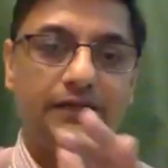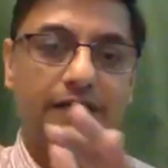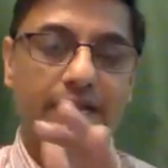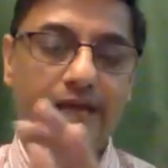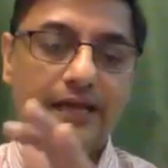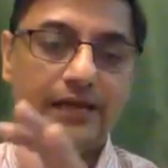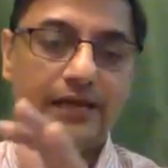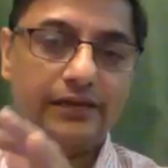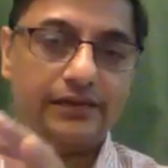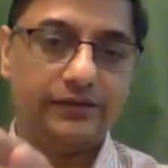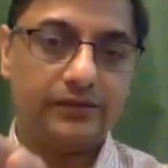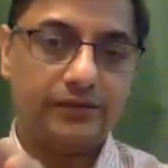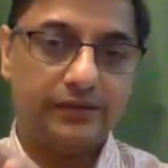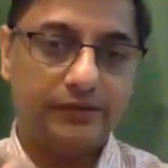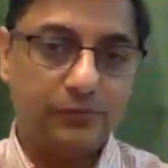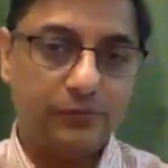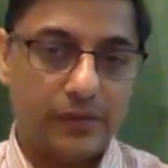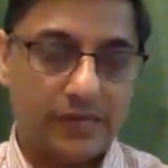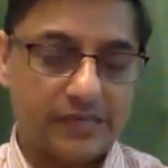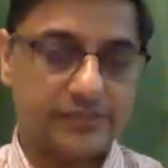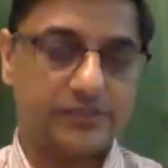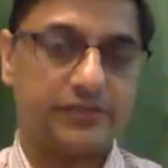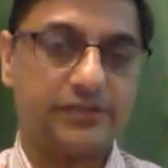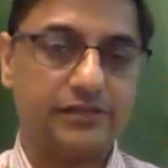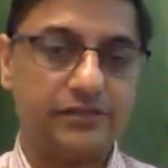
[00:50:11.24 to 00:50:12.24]
and
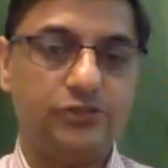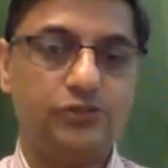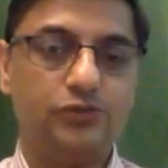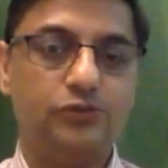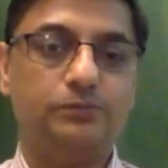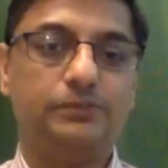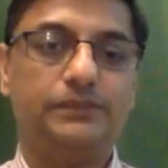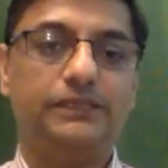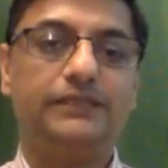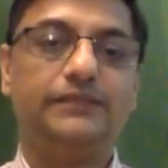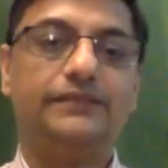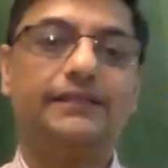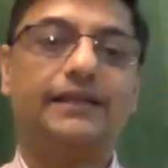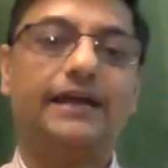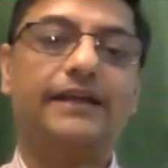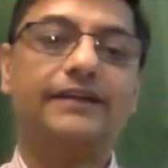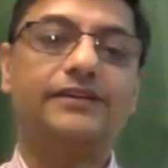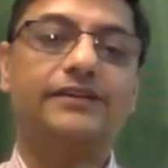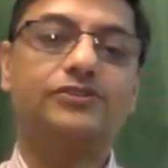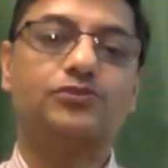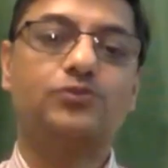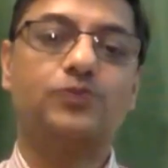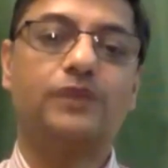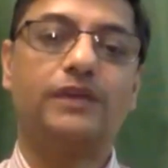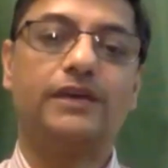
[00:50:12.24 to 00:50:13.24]
Western UP, that
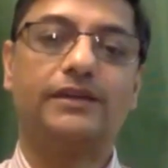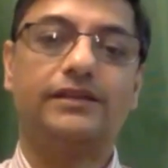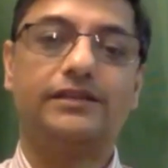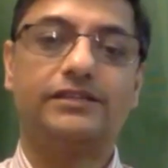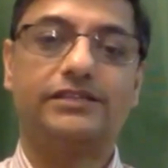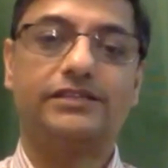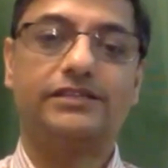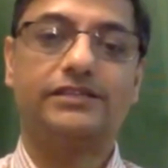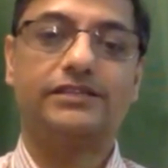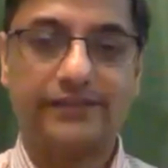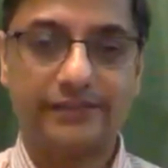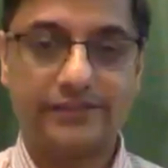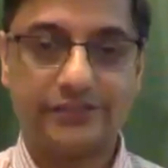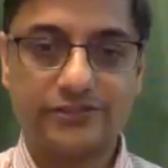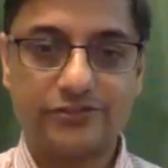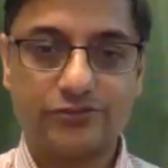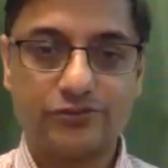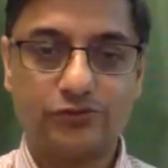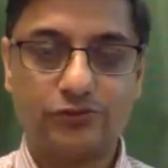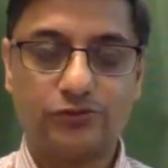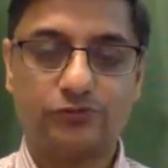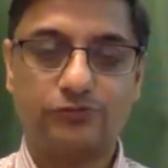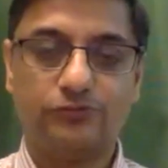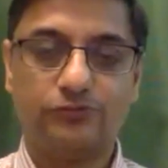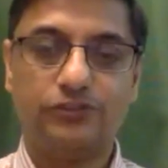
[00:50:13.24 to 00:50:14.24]
is where a chariot is
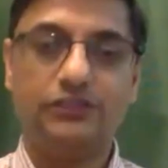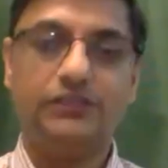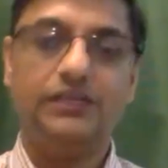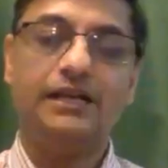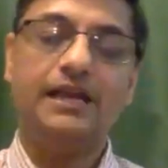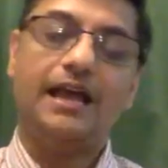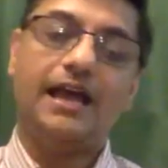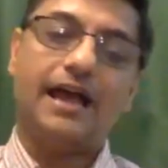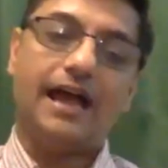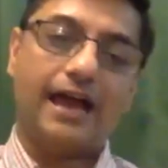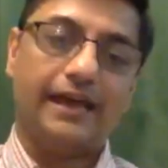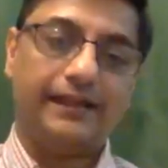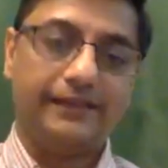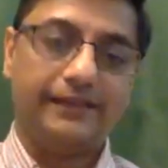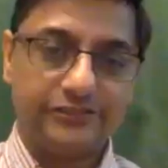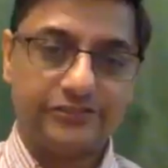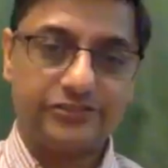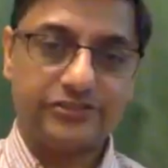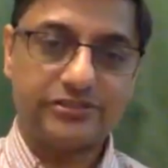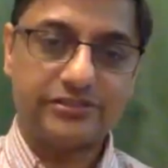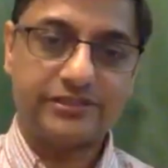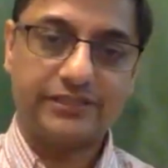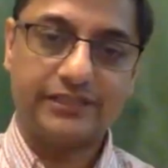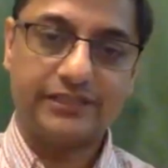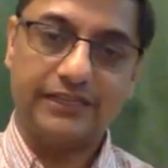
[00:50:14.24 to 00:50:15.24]
useful. And
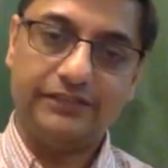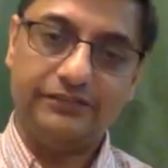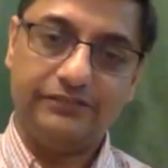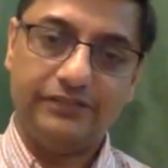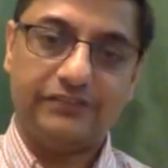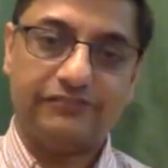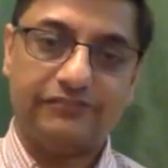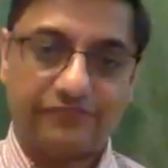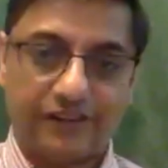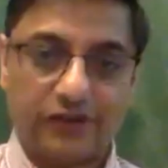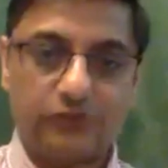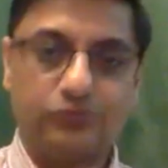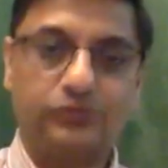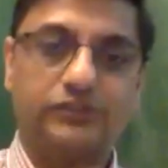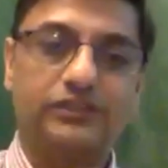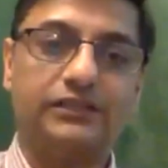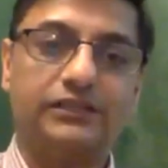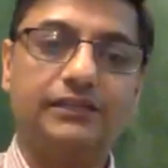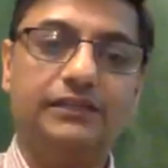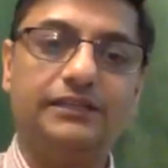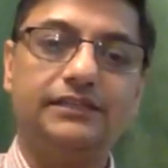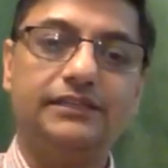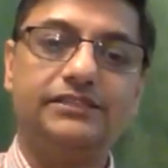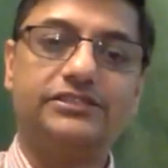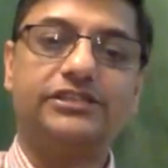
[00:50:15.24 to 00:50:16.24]
interestingly, we have found the
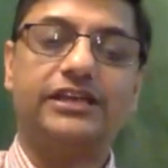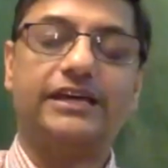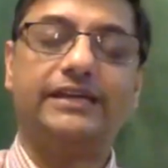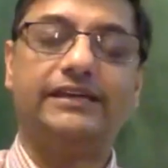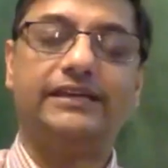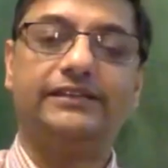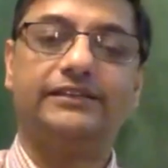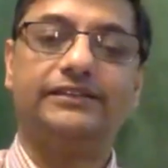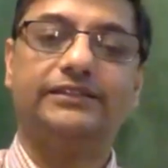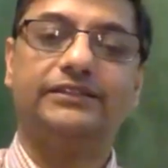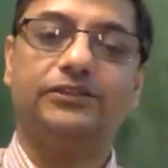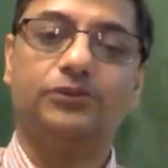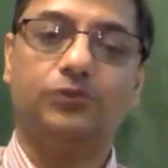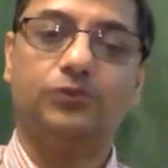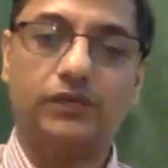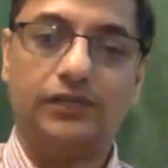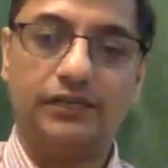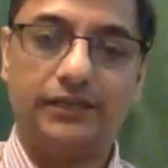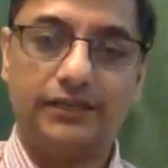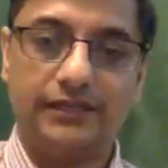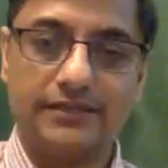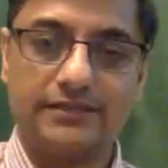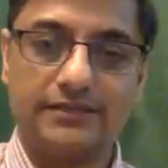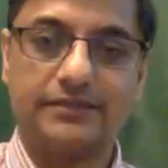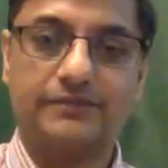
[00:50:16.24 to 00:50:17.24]
earliest chariot in the
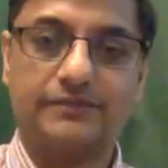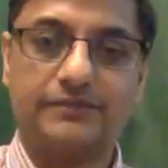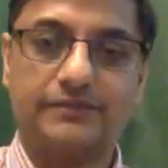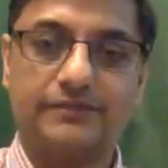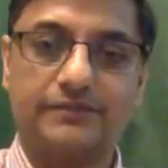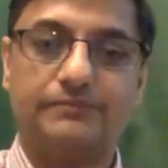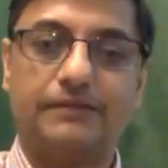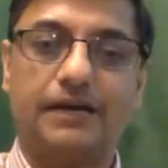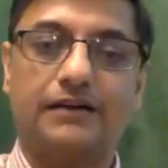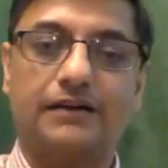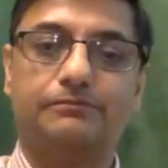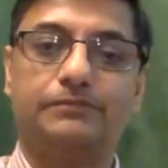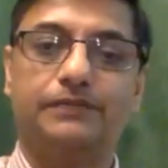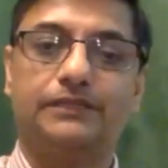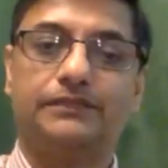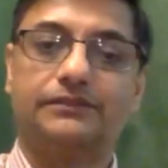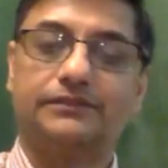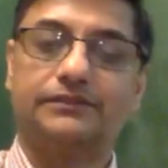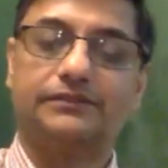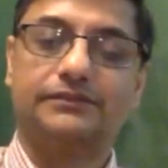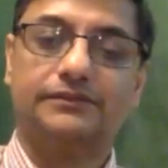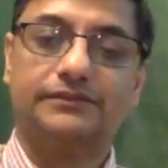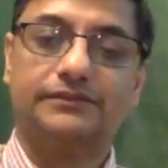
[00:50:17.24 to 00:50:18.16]
world is in Baghpat.